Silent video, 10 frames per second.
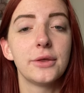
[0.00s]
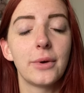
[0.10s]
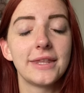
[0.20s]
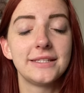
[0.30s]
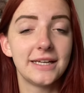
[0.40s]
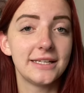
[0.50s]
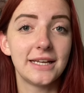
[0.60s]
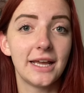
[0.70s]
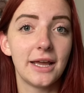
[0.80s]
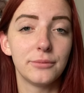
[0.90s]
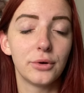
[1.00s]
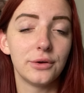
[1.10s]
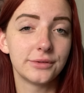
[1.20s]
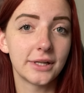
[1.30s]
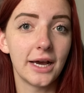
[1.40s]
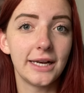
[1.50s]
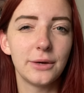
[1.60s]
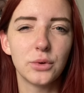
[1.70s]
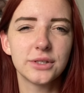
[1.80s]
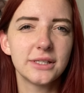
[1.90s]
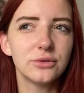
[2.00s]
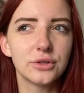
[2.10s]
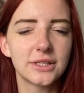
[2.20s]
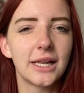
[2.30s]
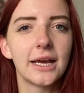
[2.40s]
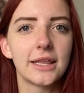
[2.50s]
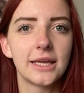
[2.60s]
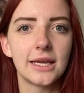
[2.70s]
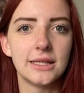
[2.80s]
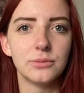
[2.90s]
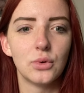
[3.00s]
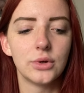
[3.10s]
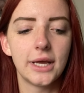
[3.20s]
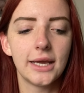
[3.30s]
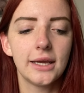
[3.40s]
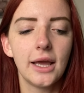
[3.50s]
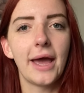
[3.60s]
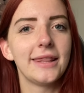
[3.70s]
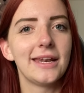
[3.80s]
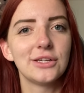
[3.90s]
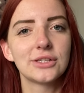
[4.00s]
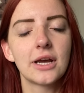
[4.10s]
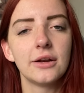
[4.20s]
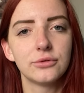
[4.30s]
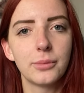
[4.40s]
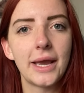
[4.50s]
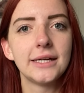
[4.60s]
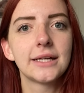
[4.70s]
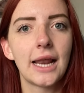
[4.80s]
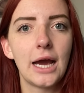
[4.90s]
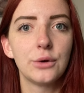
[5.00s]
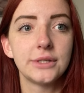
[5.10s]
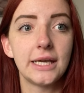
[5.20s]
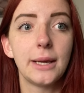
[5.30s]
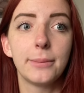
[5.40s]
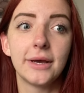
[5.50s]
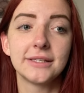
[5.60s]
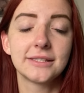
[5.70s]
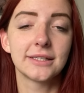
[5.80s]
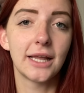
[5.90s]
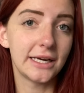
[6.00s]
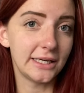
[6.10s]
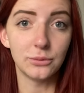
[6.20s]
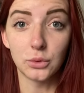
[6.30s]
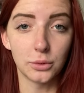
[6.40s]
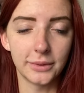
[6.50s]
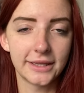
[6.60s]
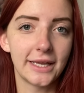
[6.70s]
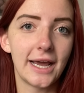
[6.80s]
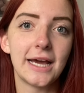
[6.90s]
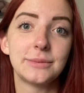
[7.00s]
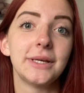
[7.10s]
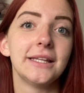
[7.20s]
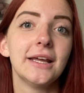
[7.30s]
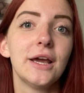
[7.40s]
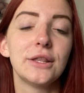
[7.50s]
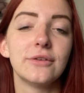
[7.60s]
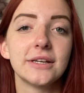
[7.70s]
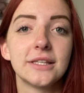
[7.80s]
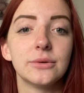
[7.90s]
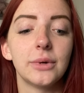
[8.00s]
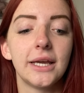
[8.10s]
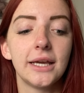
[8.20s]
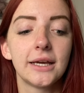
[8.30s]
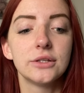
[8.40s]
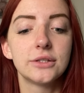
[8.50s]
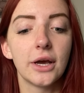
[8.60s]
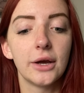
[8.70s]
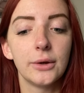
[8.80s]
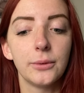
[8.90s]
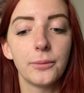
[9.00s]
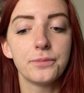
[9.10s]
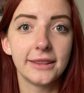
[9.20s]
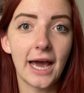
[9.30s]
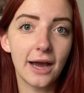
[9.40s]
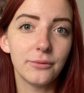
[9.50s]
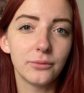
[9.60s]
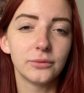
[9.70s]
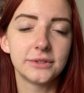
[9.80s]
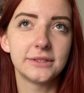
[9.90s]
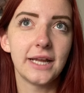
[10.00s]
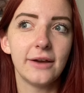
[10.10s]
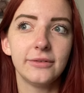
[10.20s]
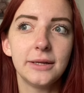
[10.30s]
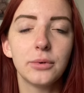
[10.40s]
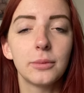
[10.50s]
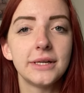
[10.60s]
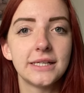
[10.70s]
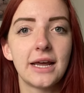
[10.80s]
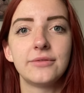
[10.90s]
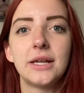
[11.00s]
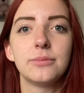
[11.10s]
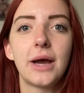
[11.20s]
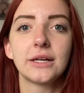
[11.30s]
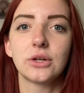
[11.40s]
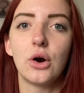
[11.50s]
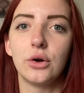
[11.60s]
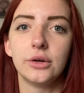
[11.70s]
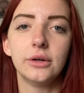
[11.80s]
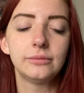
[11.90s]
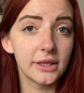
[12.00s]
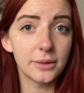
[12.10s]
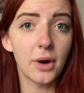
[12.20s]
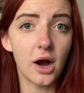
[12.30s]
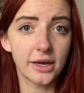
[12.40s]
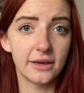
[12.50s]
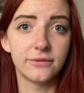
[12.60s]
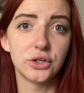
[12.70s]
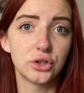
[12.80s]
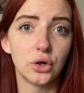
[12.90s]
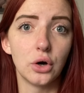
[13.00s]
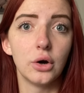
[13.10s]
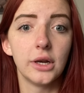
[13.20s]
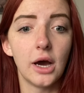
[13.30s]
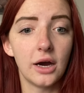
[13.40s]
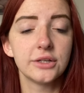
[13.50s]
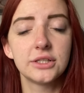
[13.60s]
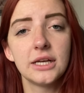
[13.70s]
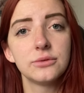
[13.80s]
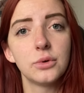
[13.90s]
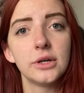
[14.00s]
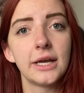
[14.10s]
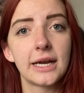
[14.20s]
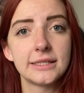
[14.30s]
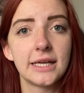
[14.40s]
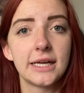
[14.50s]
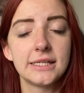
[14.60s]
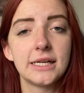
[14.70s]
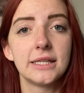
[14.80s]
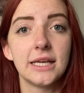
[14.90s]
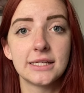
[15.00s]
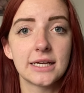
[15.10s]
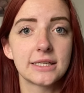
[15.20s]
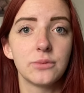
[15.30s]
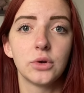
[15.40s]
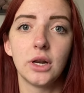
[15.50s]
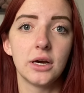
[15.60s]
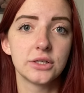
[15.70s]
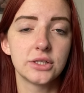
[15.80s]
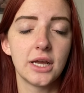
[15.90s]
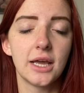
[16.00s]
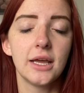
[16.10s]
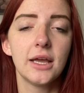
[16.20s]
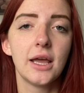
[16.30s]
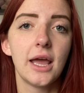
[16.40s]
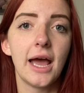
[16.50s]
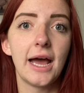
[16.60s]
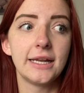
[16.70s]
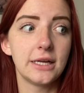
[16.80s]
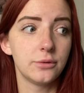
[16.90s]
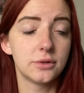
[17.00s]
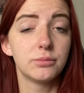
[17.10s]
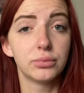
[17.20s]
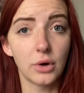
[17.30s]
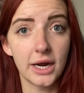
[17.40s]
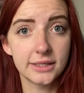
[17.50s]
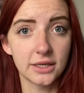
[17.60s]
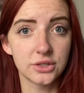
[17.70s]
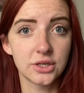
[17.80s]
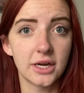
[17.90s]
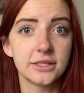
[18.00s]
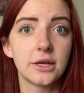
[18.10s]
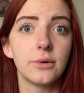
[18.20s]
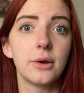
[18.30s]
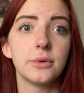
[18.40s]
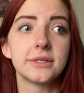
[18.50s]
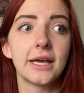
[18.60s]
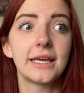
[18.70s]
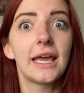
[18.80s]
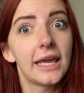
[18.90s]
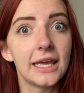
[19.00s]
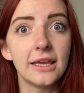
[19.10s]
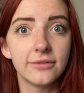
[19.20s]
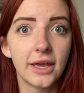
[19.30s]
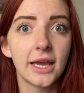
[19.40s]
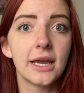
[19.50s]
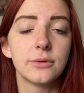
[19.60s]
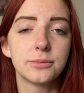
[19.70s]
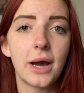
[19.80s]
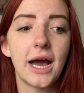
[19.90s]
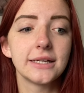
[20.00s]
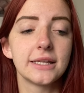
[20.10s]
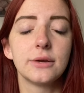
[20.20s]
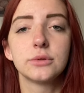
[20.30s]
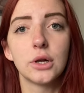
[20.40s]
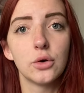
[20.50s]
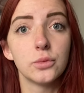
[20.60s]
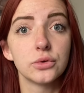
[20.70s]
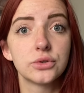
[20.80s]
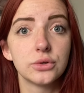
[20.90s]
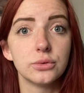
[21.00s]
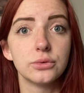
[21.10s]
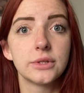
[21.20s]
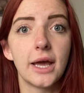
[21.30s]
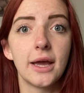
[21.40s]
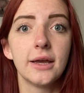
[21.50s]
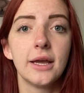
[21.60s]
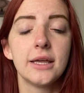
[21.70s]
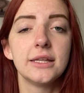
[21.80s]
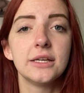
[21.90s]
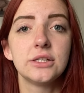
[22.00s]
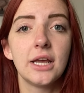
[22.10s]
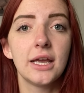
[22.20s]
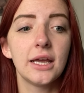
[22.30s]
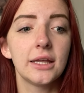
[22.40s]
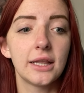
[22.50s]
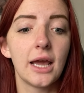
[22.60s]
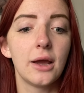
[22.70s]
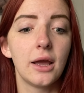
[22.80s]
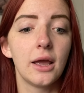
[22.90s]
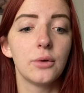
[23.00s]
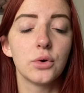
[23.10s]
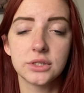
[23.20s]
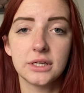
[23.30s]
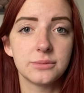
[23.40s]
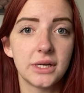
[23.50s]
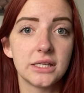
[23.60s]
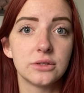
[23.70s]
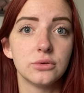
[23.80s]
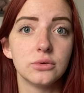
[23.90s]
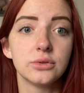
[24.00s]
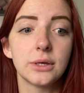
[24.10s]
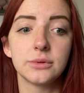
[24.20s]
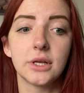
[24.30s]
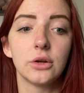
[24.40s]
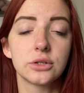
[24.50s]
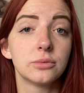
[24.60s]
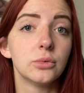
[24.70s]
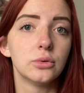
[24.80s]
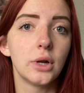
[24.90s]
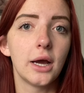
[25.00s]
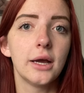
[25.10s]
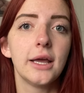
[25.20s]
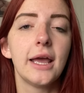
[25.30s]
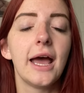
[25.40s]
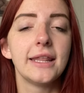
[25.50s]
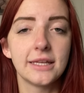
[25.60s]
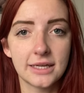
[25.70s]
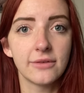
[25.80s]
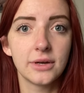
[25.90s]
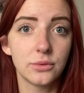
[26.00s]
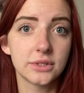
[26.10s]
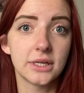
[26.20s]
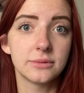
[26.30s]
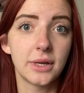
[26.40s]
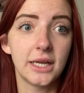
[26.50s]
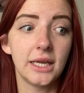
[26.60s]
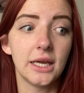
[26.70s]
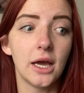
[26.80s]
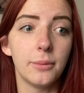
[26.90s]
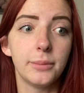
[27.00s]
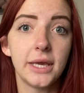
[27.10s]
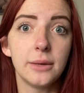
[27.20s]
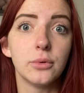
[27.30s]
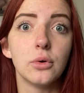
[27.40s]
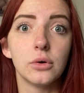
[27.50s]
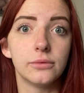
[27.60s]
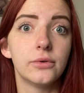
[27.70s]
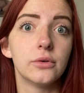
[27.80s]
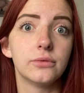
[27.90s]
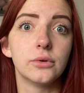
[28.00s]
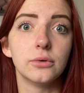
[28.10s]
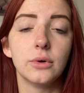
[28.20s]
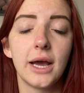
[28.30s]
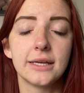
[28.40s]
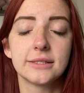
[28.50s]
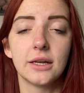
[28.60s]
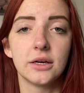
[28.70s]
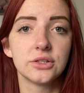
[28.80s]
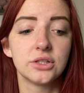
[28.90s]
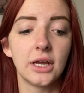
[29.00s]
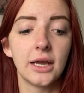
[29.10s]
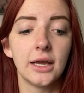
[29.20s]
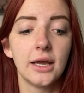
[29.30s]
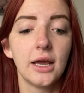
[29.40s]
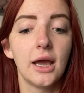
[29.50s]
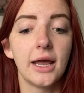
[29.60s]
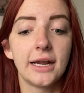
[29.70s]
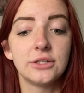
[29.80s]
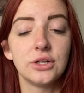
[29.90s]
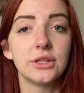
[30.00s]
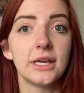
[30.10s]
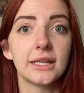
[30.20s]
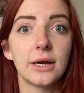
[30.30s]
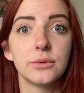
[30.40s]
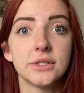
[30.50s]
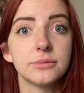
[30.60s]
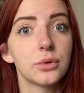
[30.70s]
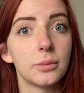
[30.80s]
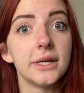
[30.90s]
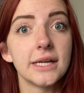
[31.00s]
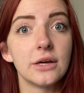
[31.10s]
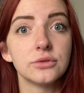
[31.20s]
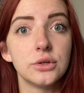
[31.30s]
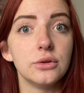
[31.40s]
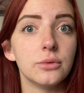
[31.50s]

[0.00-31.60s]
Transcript: weather did improve slightly. It was still drizzling I think in the morning, and then it just kind of remained cloudy but slightly warmer than it had been the rest of the week. So that definitely probably did have an impact on the market for sure. Last year's one, like I said, I did the exact same one last year and it was bright sunshine, so it was like heaving, it was packed, and there was a lot more stalls there. This year there wasn't as many stalls, it was a lot smaller, and there definitely wasn't as many people or footfall as last year, and I do think that was probably down to the